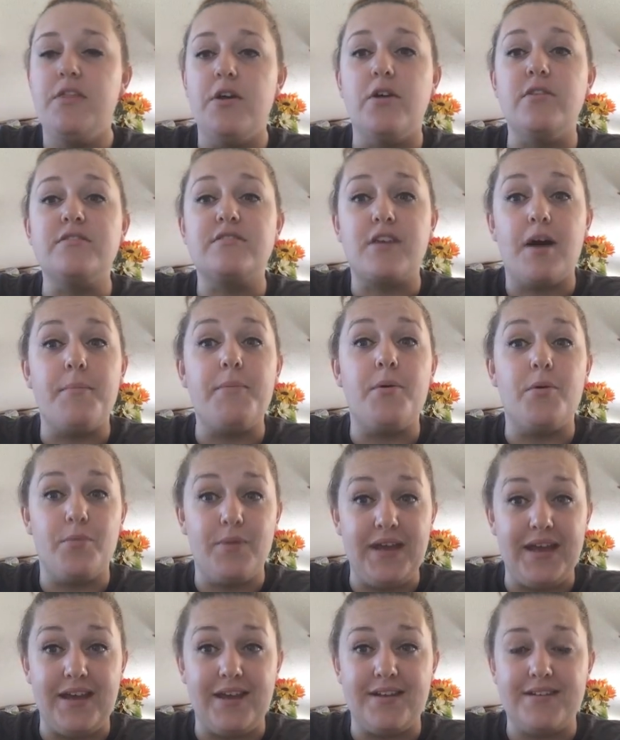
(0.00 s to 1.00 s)
Those couple
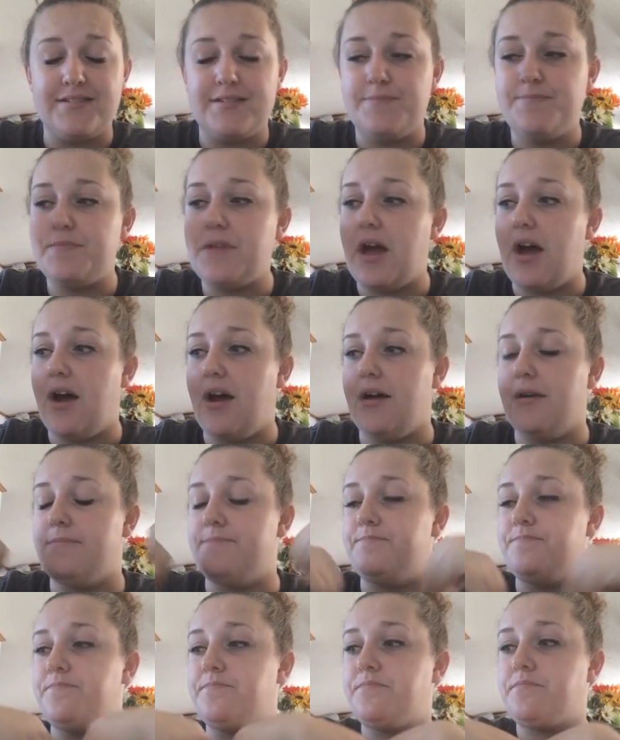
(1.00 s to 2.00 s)
weeks,
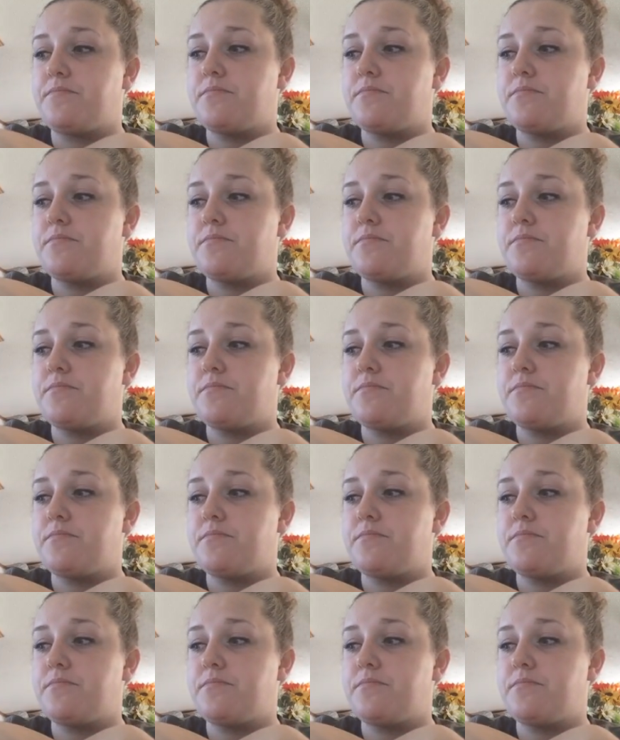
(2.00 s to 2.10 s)
and